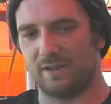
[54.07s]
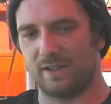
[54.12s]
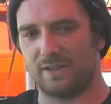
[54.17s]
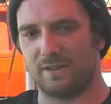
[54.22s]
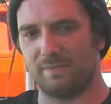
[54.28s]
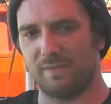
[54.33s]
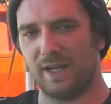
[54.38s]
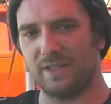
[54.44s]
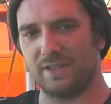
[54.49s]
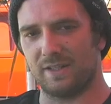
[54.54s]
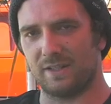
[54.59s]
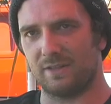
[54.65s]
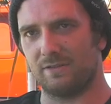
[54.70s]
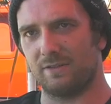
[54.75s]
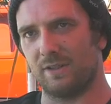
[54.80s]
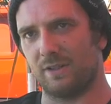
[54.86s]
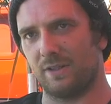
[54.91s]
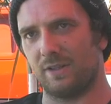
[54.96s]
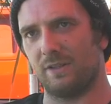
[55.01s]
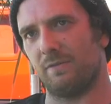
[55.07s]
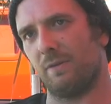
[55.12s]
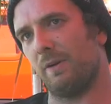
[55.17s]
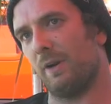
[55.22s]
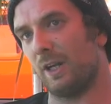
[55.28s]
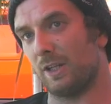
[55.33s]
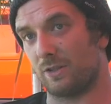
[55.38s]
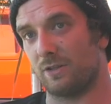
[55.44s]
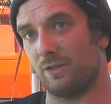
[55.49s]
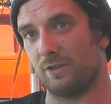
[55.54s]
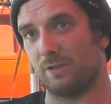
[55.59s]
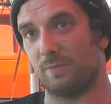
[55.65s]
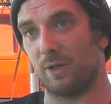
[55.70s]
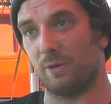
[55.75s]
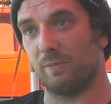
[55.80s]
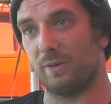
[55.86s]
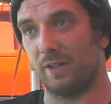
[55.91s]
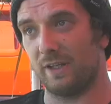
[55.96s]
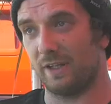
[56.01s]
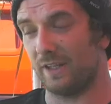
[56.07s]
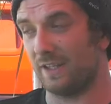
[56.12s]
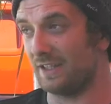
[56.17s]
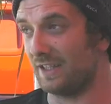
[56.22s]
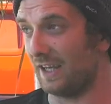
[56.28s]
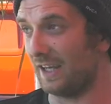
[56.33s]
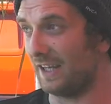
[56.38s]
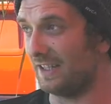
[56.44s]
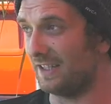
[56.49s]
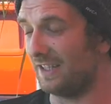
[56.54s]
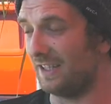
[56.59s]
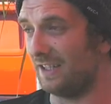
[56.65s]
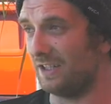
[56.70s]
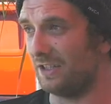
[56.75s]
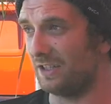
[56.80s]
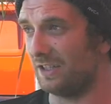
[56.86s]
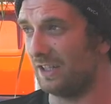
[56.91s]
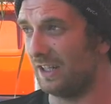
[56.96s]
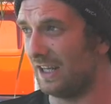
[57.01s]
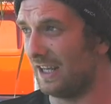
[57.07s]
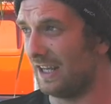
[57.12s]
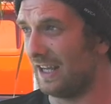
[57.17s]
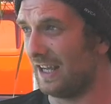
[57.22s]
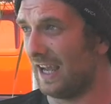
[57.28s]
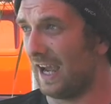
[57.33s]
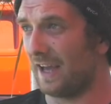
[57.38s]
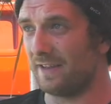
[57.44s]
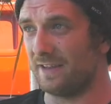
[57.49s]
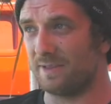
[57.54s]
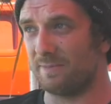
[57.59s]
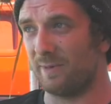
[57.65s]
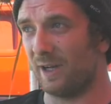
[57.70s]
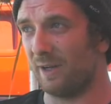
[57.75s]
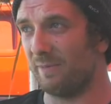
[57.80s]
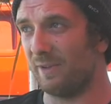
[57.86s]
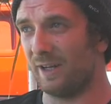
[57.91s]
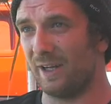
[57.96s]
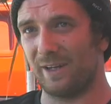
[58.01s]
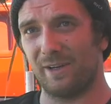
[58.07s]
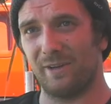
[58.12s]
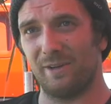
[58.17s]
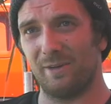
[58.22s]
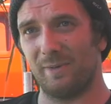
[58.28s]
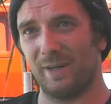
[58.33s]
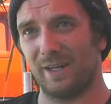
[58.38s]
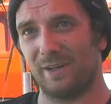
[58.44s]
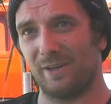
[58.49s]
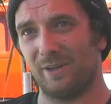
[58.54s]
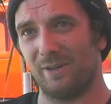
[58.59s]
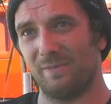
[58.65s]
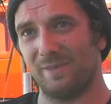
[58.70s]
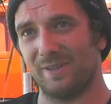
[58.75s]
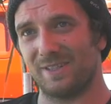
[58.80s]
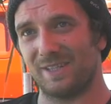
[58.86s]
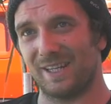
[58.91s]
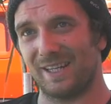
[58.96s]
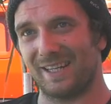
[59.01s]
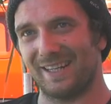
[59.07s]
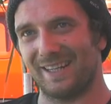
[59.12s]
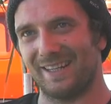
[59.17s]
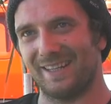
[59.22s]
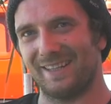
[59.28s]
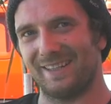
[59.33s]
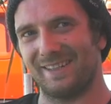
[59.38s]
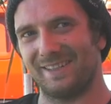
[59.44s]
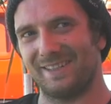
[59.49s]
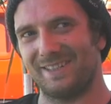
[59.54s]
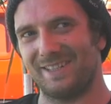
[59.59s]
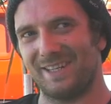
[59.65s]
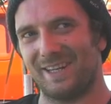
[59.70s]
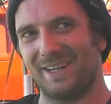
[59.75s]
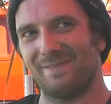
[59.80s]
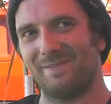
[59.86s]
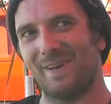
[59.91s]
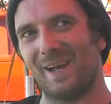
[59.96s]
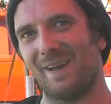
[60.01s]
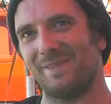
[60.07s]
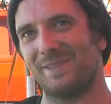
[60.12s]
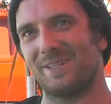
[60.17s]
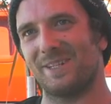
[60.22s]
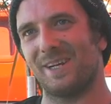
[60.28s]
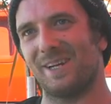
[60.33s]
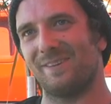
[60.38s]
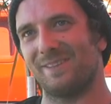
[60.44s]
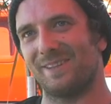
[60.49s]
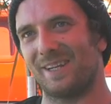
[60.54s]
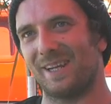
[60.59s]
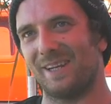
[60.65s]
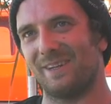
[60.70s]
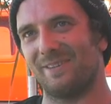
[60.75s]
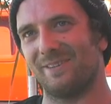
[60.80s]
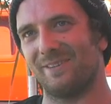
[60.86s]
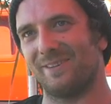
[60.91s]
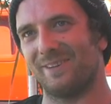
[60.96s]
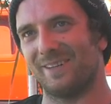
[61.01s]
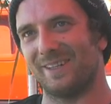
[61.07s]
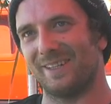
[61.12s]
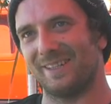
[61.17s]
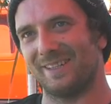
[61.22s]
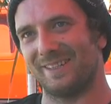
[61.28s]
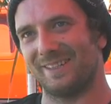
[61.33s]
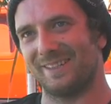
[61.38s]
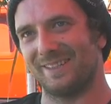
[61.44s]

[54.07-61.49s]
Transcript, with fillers: It's amazing, it's really good. When it's cooked properly, there's like a dish at this pub that I go to back home. It's like a chicken parmigiana with kangaroo on it.